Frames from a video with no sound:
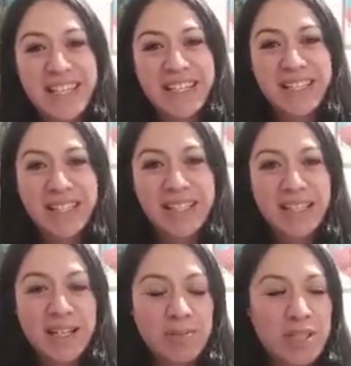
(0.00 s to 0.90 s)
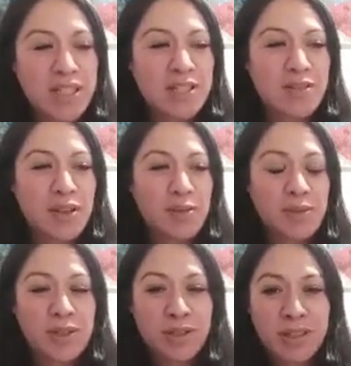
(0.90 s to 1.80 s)
taking seize of the
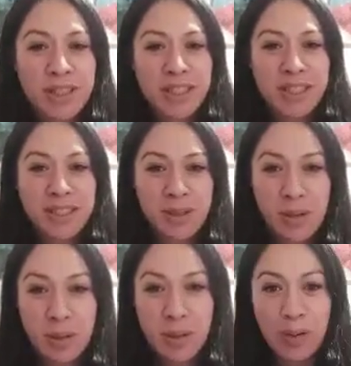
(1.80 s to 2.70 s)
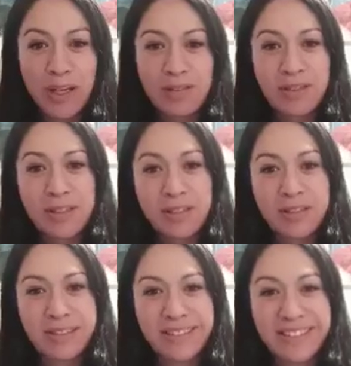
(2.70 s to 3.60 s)
opportunities, or
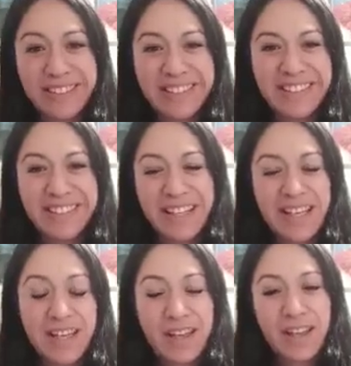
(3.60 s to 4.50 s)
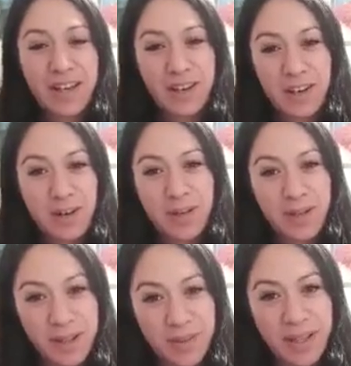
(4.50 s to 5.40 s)
even
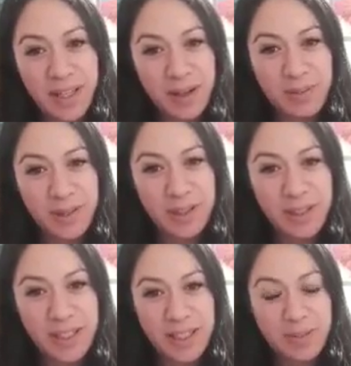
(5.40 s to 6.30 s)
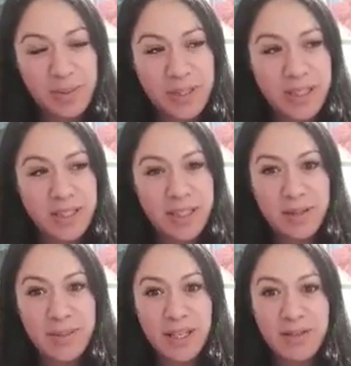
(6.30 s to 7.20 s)
knowing when the opportunities
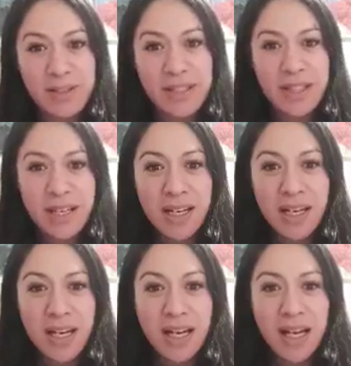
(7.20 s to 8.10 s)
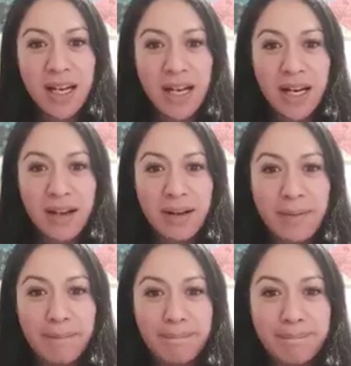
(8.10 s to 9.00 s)
presented themselves.
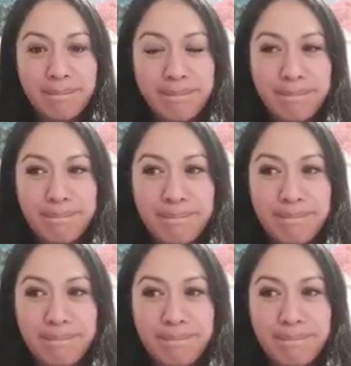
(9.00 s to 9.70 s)
But